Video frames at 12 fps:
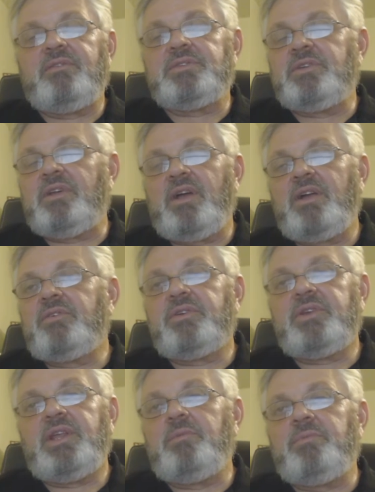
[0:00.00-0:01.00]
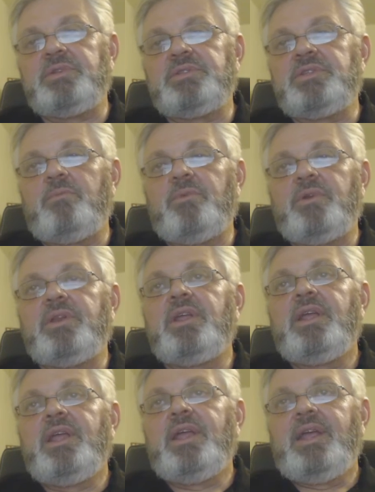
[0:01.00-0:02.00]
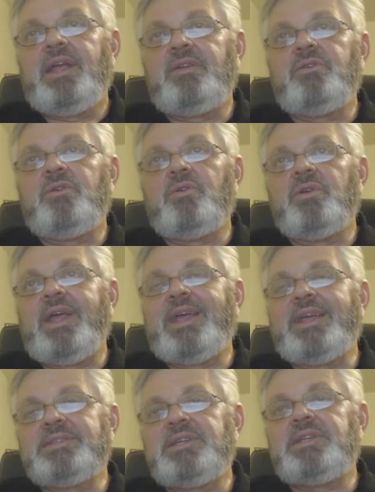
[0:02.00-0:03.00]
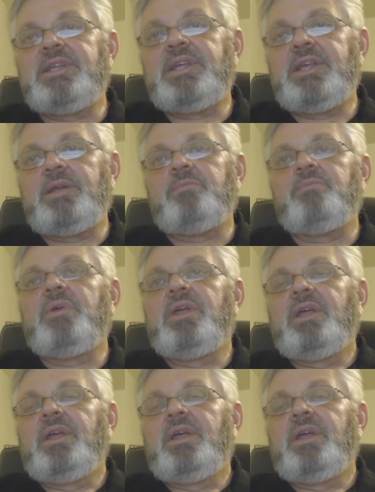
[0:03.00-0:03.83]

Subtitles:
If it's 100 deep and someone in your legacy team